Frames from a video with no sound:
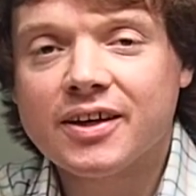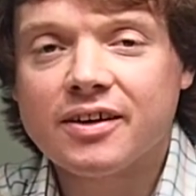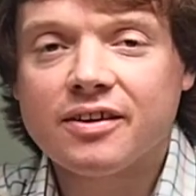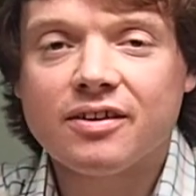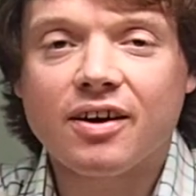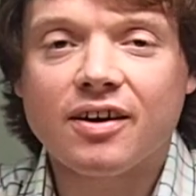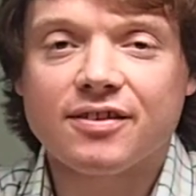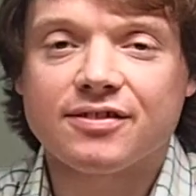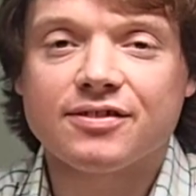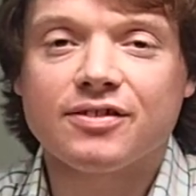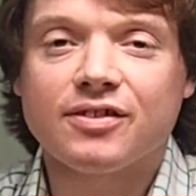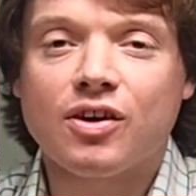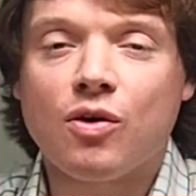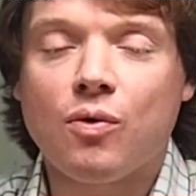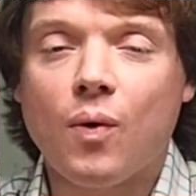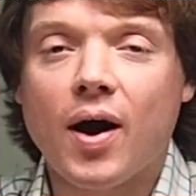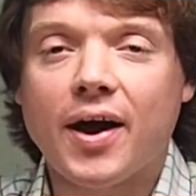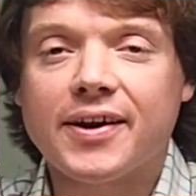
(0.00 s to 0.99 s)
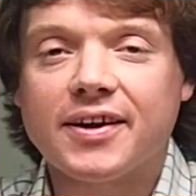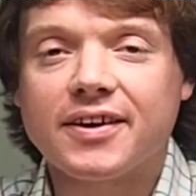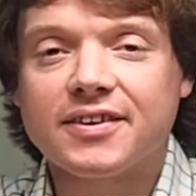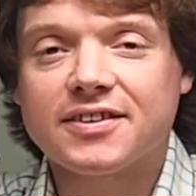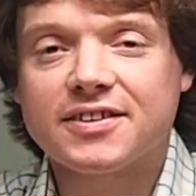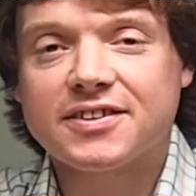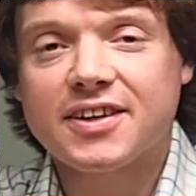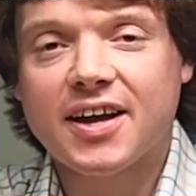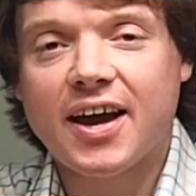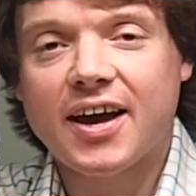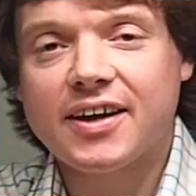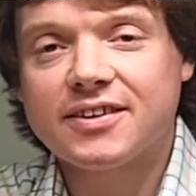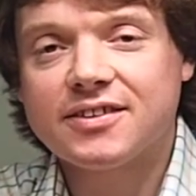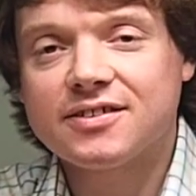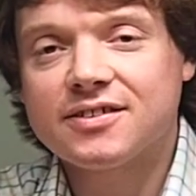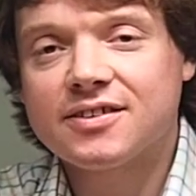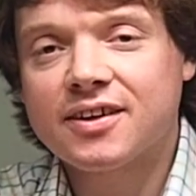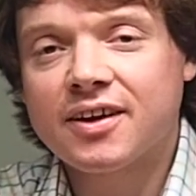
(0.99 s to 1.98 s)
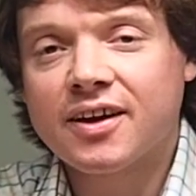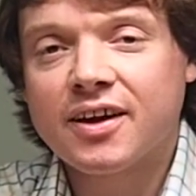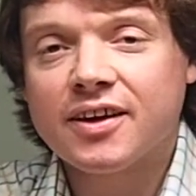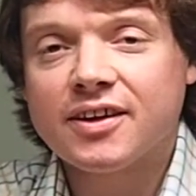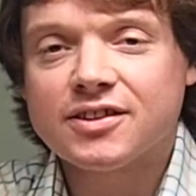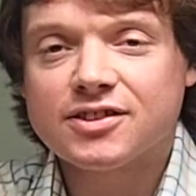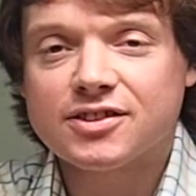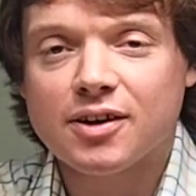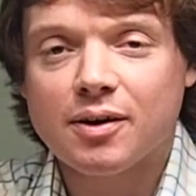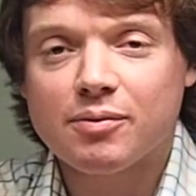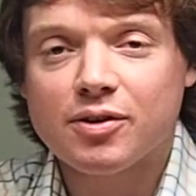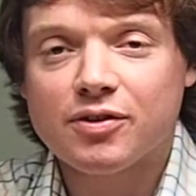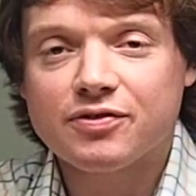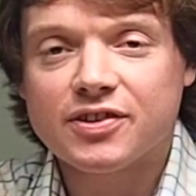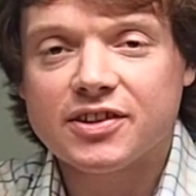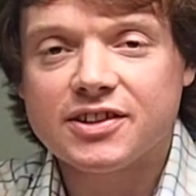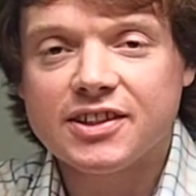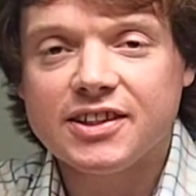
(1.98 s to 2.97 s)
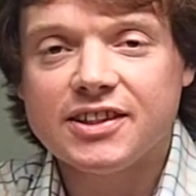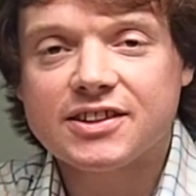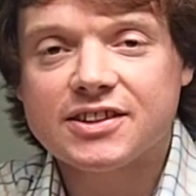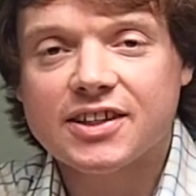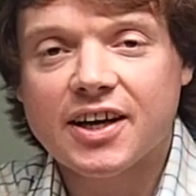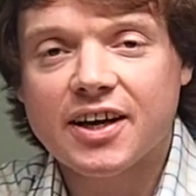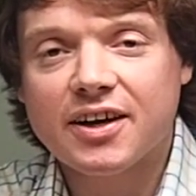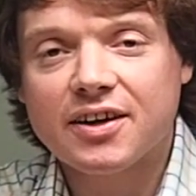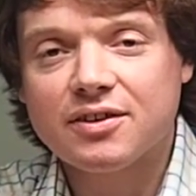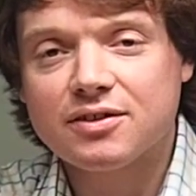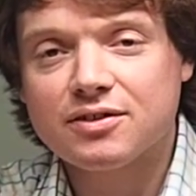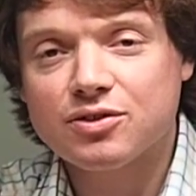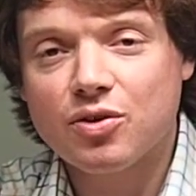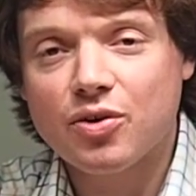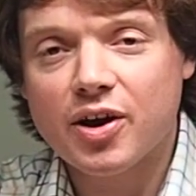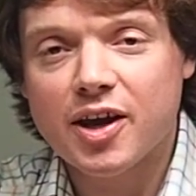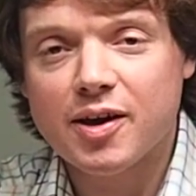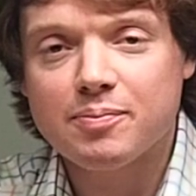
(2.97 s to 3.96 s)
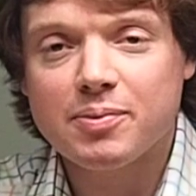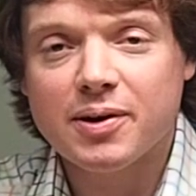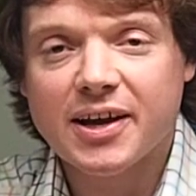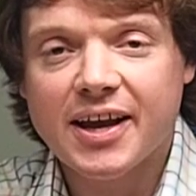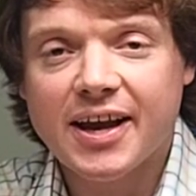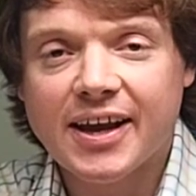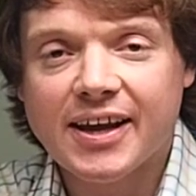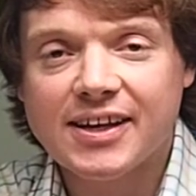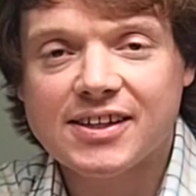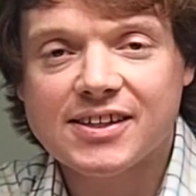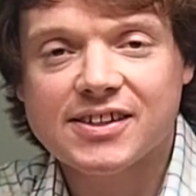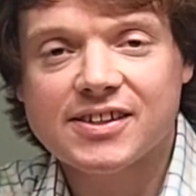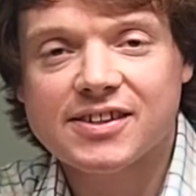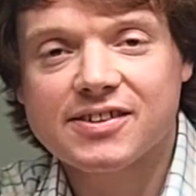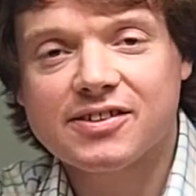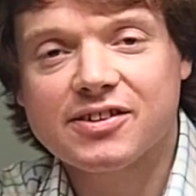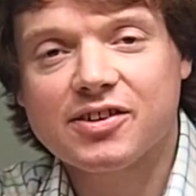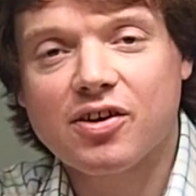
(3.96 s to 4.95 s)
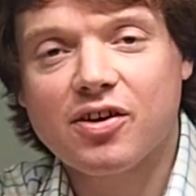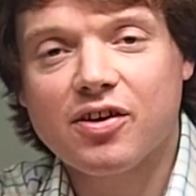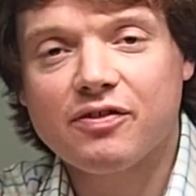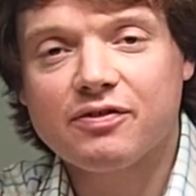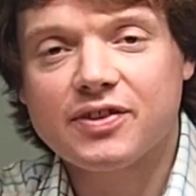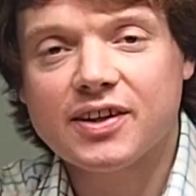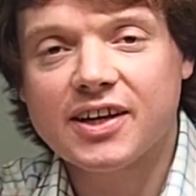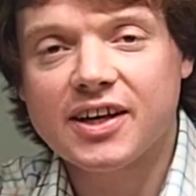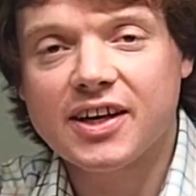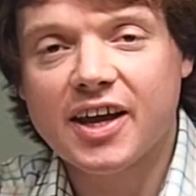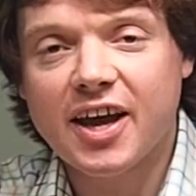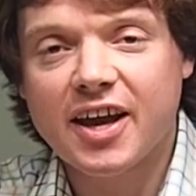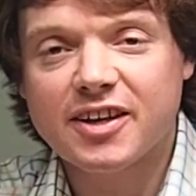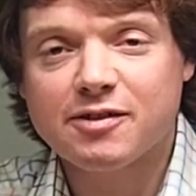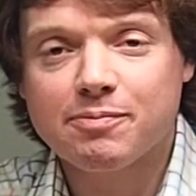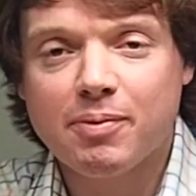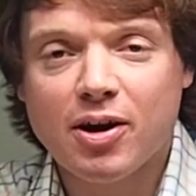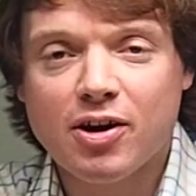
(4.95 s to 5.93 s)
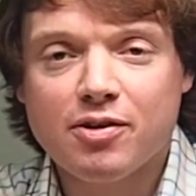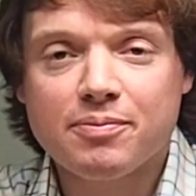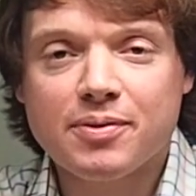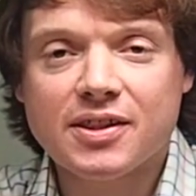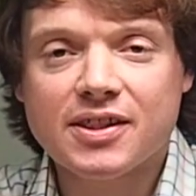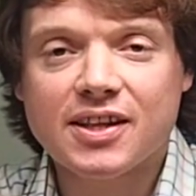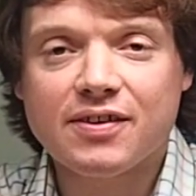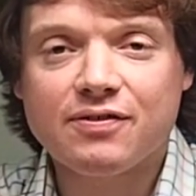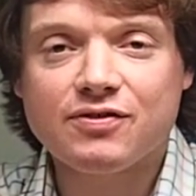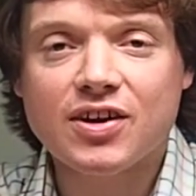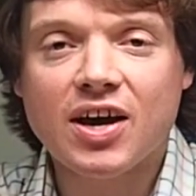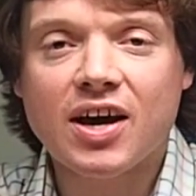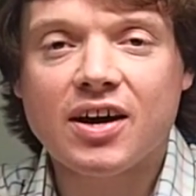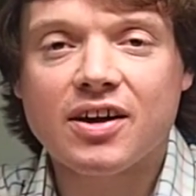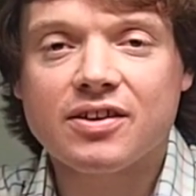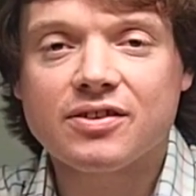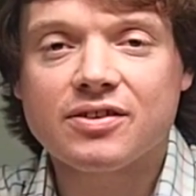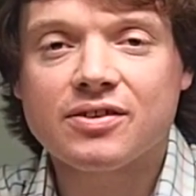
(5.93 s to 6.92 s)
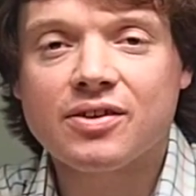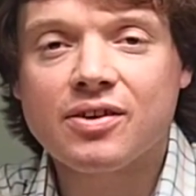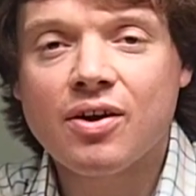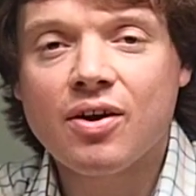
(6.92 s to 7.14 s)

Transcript: doesn't quite understand some of the details or implications of the experiment they've done,